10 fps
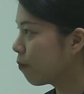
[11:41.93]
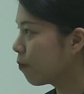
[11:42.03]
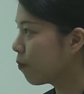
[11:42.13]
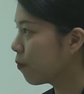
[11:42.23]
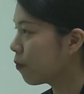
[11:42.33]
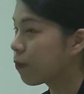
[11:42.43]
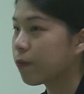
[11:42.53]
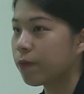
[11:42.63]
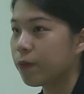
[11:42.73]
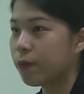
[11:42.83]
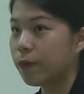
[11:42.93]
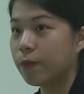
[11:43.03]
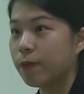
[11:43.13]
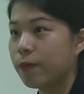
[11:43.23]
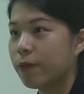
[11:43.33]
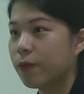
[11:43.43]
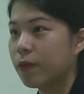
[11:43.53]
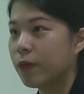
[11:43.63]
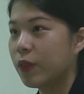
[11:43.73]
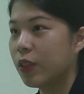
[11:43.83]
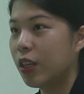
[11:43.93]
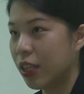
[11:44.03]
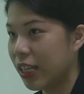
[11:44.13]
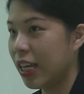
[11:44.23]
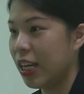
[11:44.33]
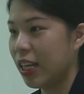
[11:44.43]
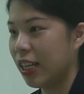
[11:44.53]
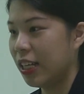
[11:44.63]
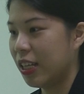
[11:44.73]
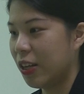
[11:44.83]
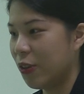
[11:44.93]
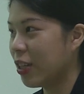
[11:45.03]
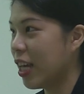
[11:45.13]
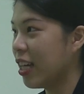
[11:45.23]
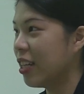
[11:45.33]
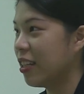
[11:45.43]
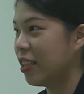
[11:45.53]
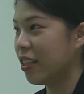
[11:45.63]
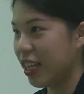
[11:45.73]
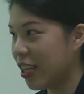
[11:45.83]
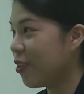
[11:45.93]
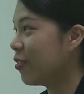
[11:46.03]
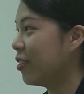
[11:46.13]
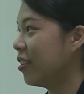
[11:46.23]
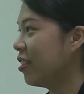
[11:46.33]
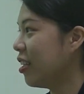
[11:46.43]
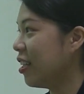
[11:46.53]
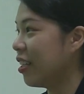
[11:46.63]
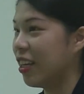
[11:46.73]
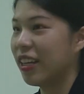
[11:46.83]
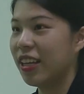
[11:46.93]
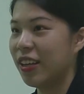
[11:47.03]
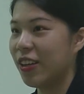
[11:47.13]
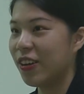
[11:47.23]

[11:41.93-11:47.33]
Okay, so then thank you very much for coming today. Really appreciate that. We'll be in touch.